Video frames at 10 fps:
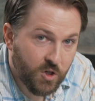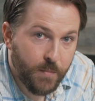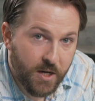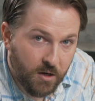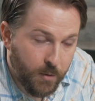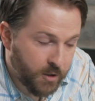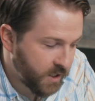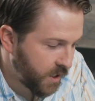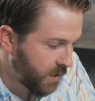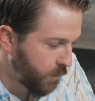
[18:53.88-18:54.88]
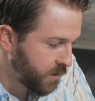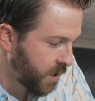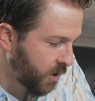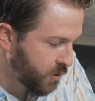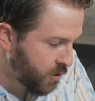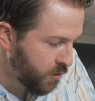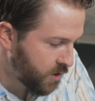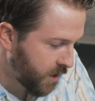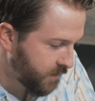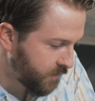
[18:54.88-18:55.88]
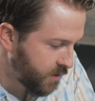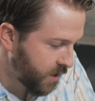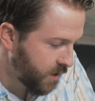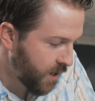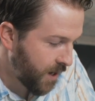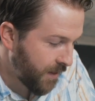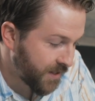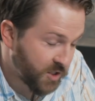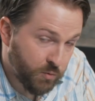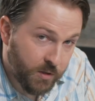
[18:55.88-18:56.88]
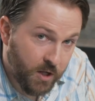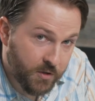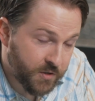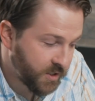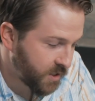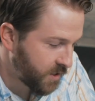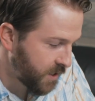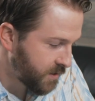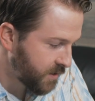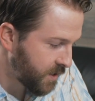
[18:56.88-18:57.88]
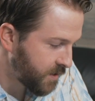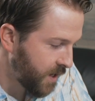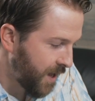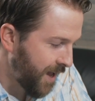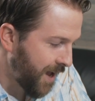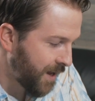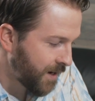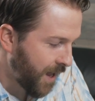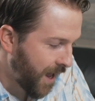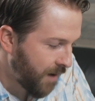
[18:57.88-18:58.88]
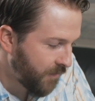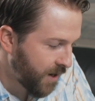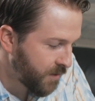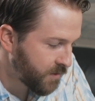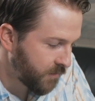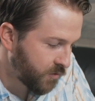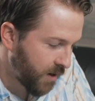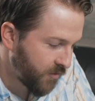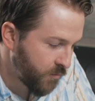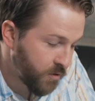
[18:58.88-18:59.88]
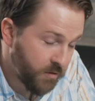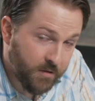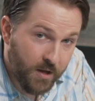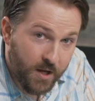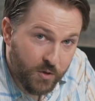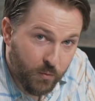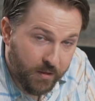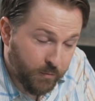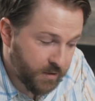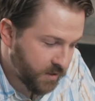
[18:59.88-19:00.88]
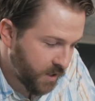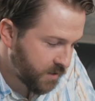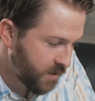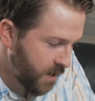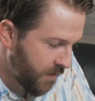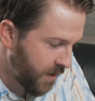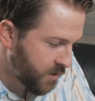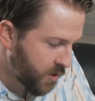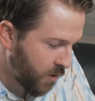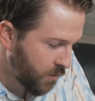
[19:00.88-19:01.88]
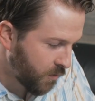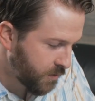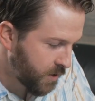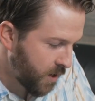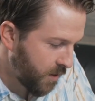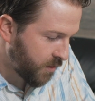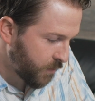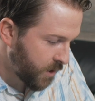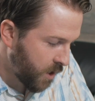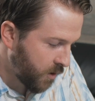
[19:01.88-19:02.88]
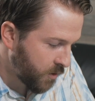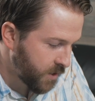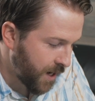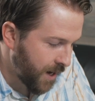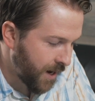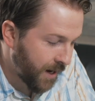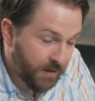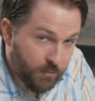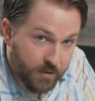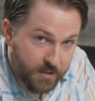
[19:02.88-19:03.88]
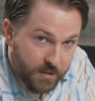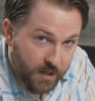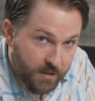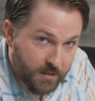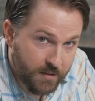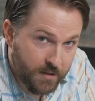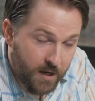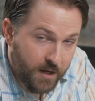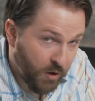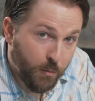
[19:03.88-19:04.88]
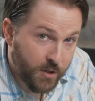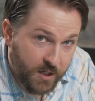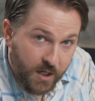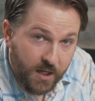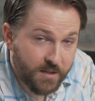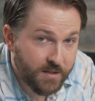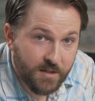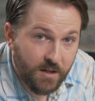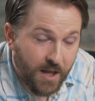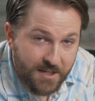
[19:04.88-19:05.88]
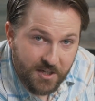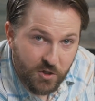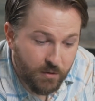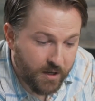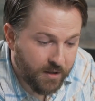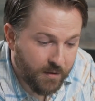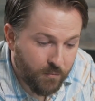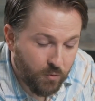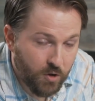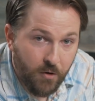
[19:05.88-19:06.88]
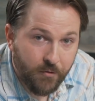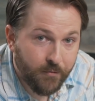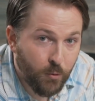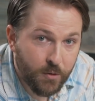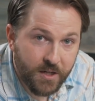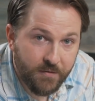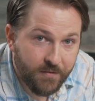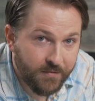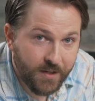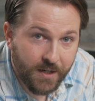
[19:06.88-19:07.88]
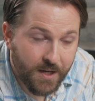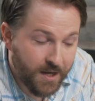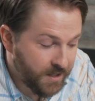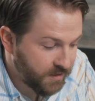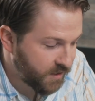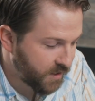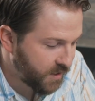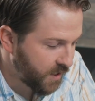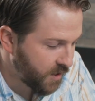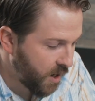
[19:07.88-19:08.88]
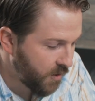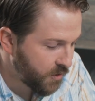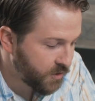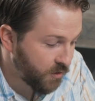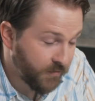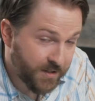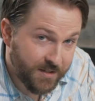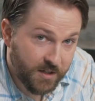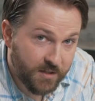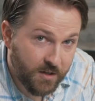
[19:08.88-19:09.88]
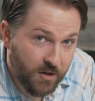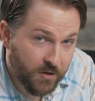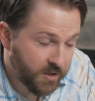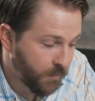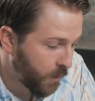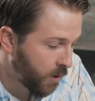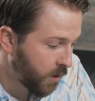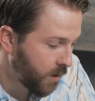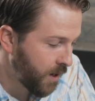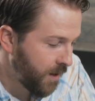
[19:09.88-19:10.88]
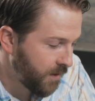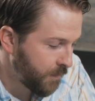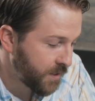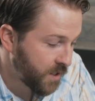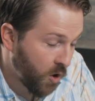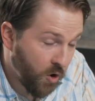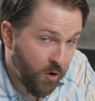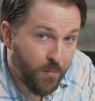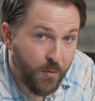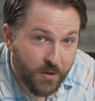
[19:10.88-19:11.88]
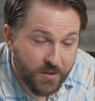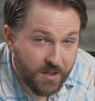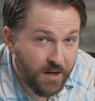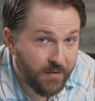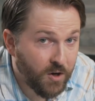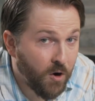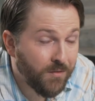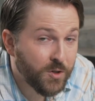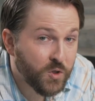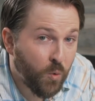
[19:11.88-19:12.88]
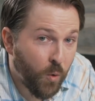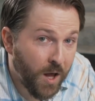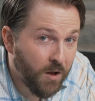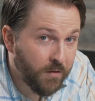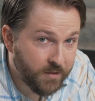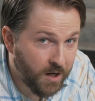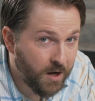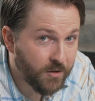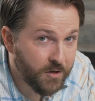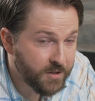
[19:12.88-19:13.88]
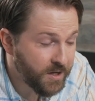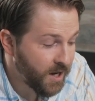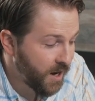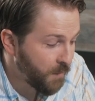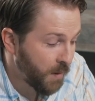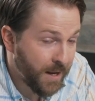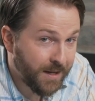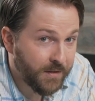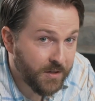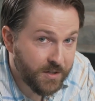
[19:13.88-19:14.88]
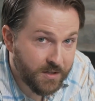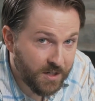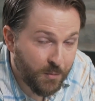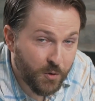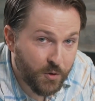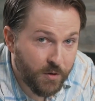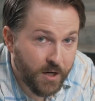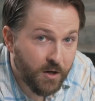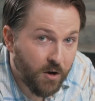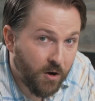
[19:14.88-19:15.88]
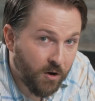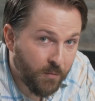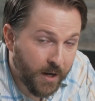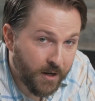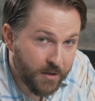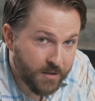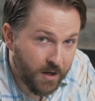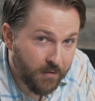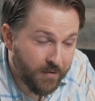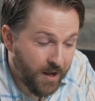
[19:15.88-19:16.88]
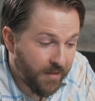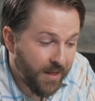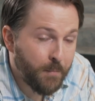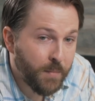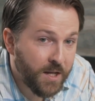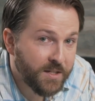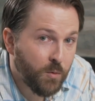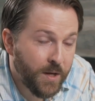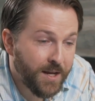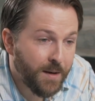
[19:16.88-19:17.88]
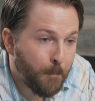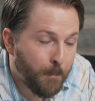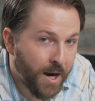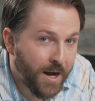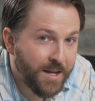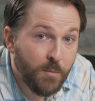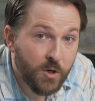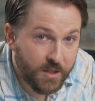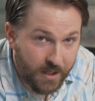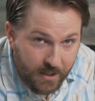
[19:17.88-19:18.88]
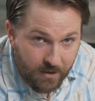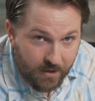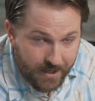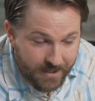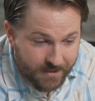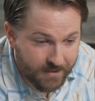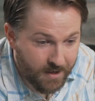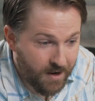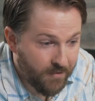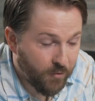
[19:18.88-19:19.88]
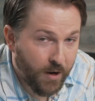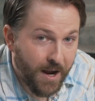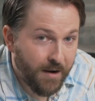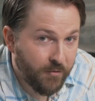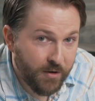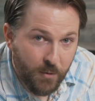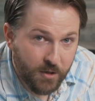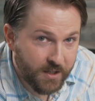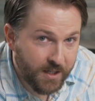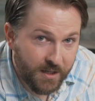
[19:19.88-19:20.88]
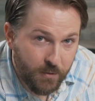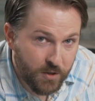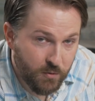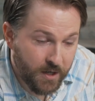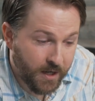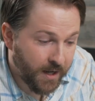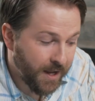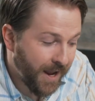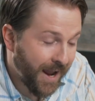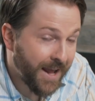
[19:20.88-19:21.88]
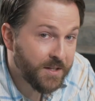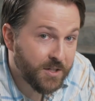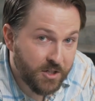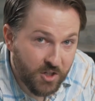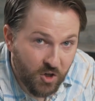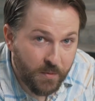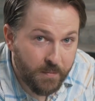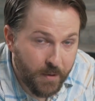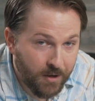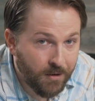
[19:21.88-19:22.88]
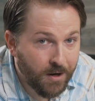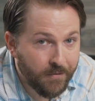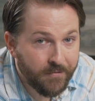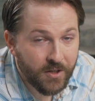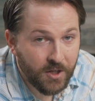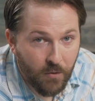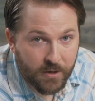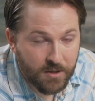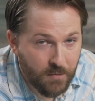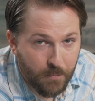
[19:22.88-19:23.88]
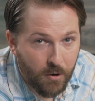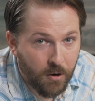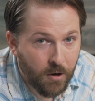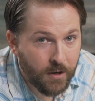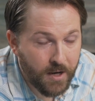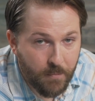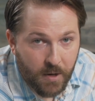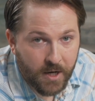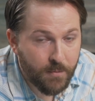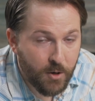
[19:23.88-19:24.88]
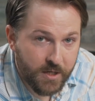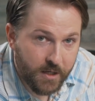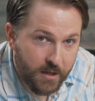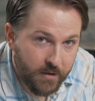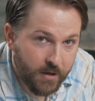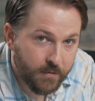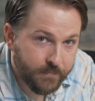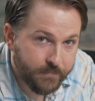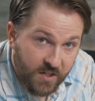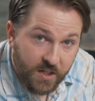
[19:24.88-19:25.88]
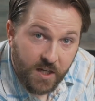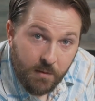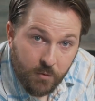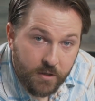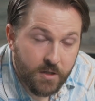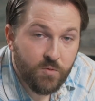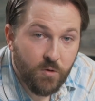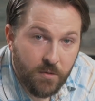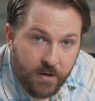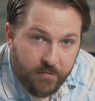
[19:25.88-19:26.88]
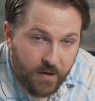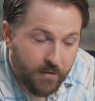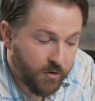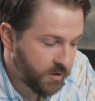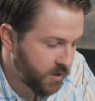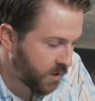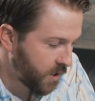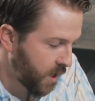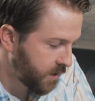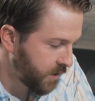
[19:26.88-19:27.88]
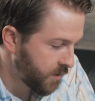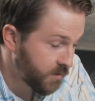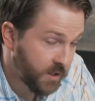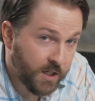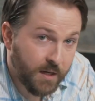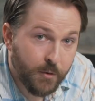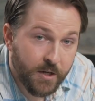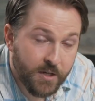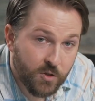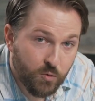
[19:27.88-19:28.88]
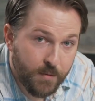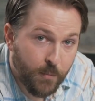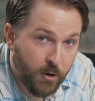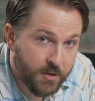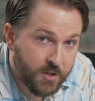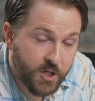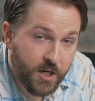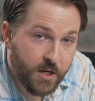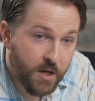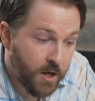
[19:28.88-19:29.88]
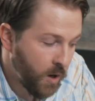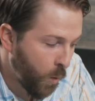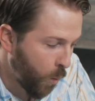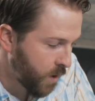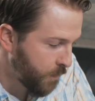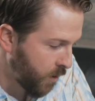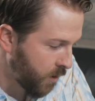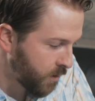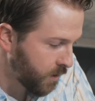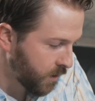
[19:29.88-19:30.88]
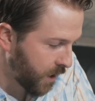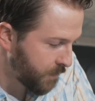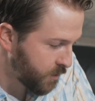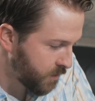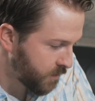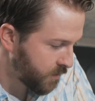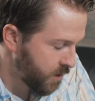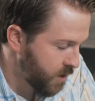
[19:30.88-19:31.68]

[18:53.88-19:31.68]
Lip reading: So to make our Martini, we take our 2 shots of gin, that's $3.68, add in half an ounce of dry vermouth, 23 cents, that totals $3.91. Now a Martini is this classy drink that will go for $14, $15, $16. So if it's $16 at the bar, that means at home we are saving over $12 by making this simple drink all by ourselves. That means that we can buy a Martini glass for every Martini we drink and still be better off than going to the bar and buying a Martini there. The Gimlet is one of my favorite gin cocktails. The Gimlet is 3 parts gin, 1 part lime juice.